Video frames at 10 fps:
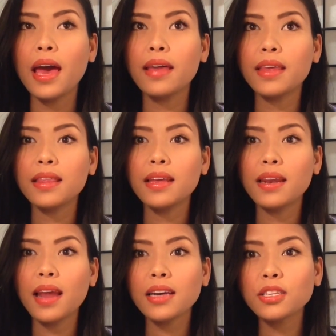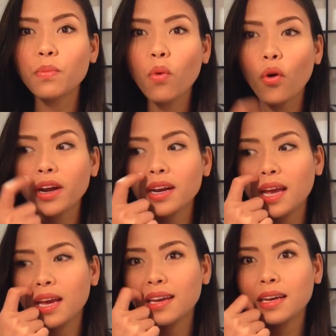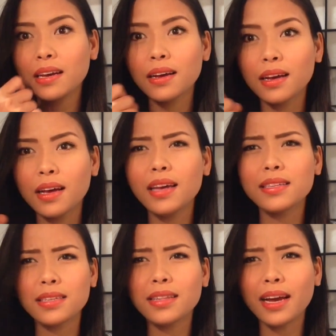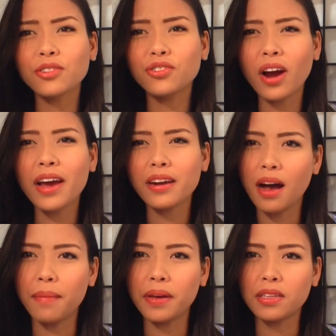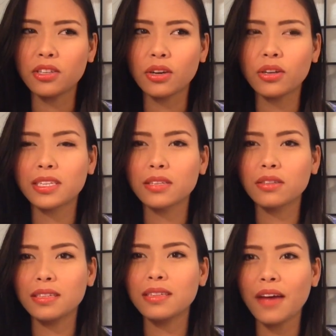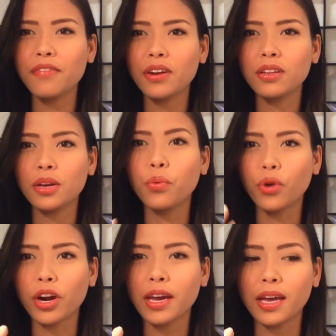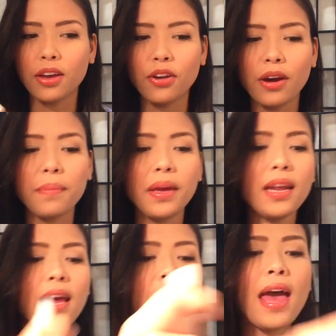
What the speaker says: and then the next morning it's like dried up, and so it's definitely working, you know what I mean.